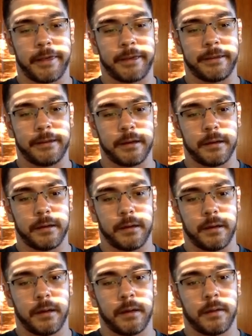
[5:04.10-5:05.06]
I did it.
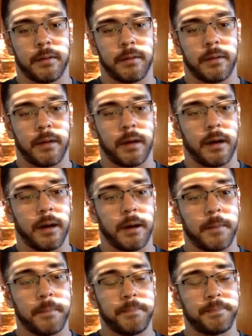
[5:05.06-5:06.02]

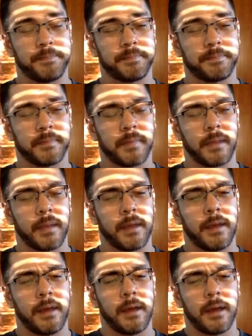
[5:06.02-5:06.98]

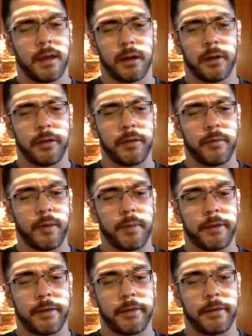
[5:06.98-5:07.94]
Got all the
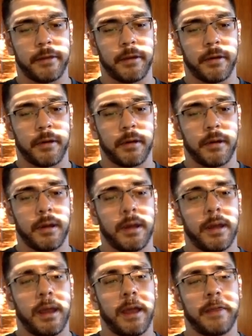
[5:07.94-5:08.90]
websites in here,
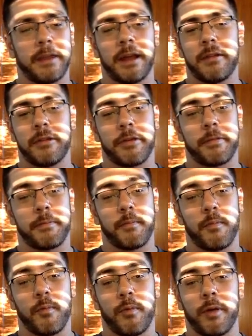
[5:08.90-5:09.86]
and then I just
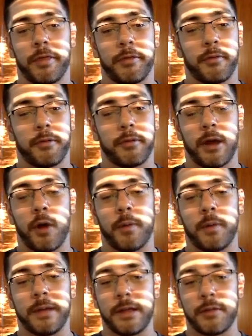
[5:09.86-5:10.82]
went through and I
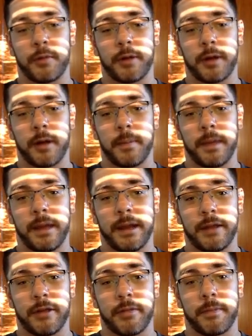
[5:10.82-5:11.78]
opened each one up, and
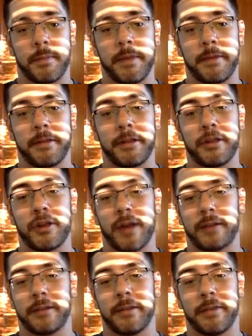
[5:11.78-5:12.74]
I just basically
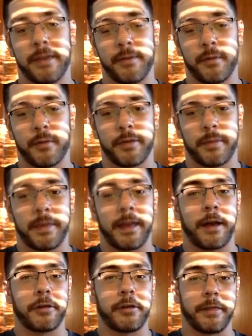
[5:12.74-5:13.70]
checked to see if it was something
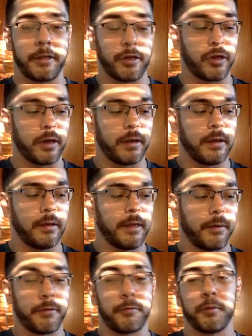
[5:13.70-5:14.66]
actually legit
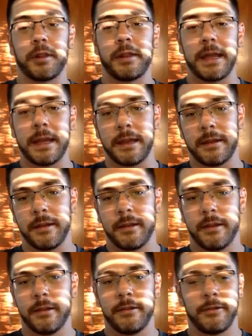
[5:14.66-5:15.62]
that was related
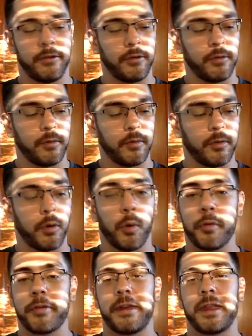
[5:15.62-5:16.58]
to
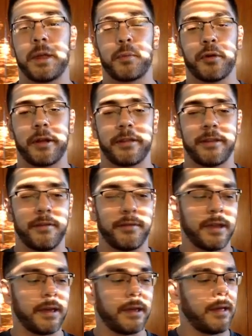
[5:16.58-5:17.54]
goal setting and
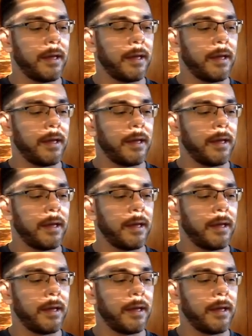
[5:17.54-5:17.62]
productivity,